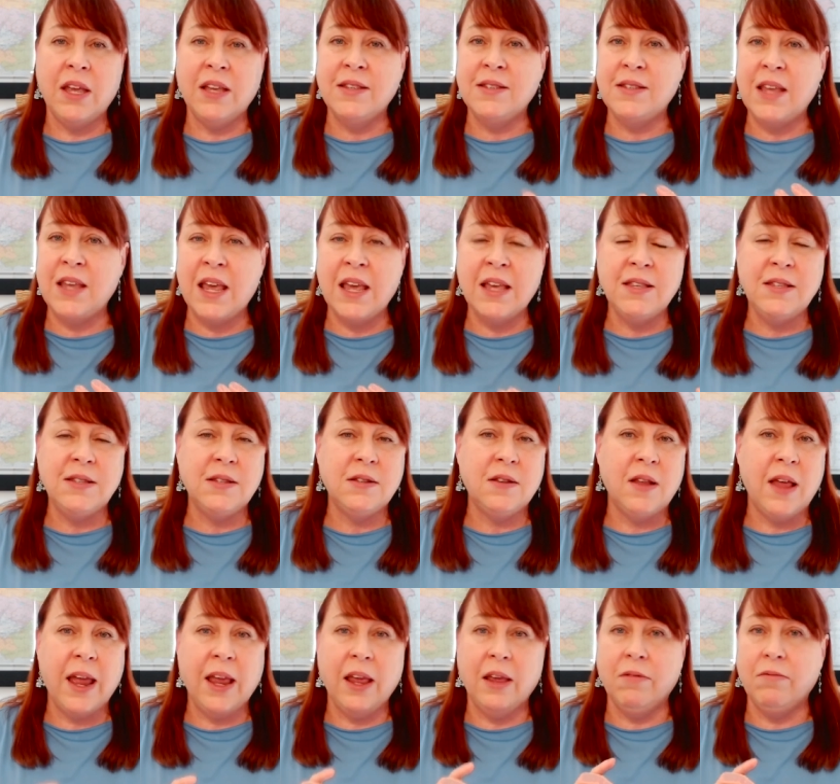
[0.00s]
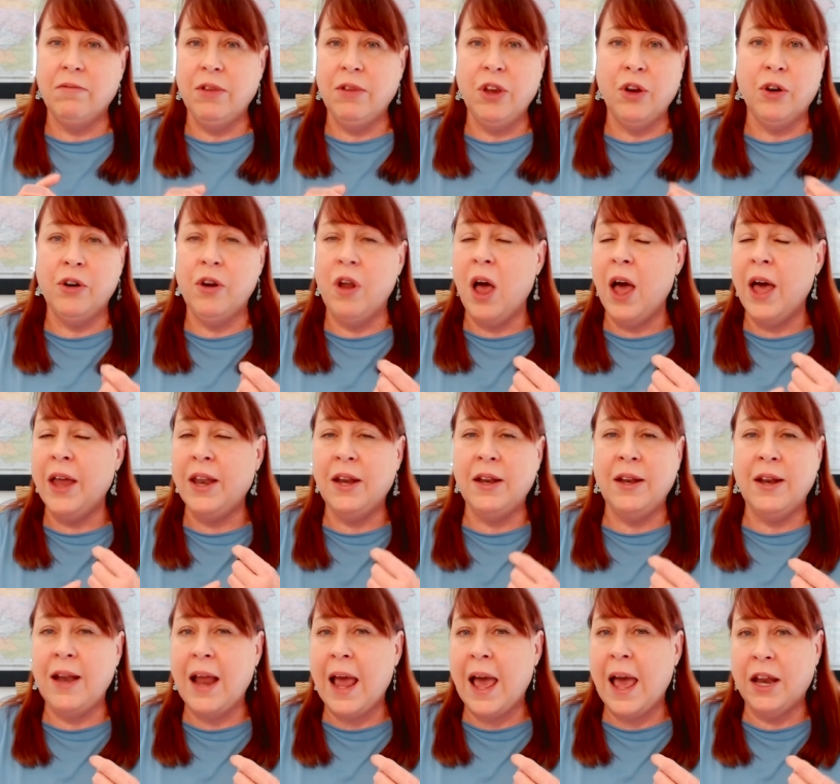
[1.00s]
exists, like you're not
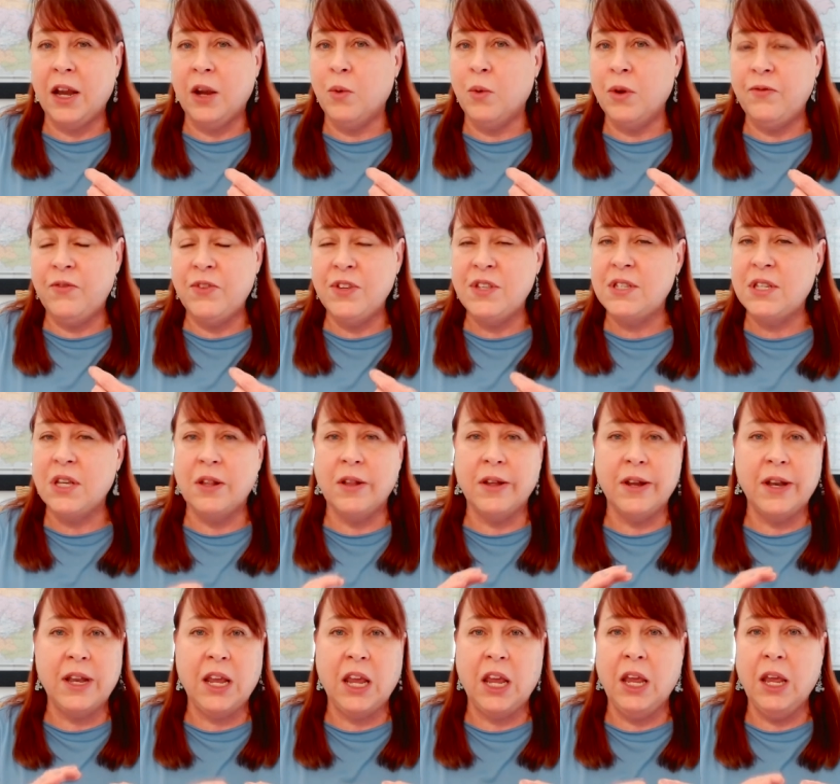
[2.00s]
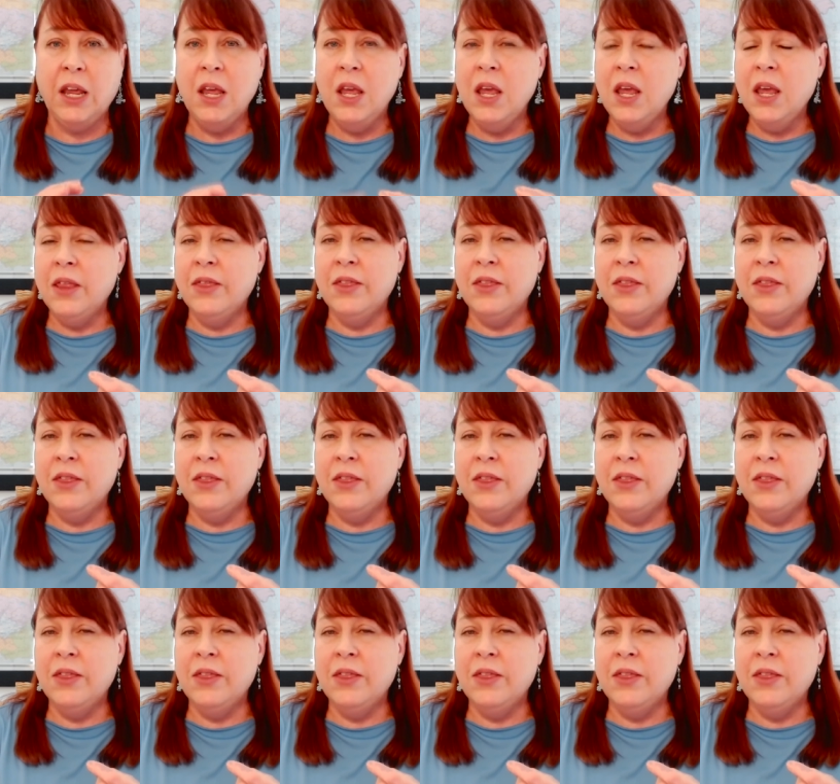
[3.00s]
in an adequate facility,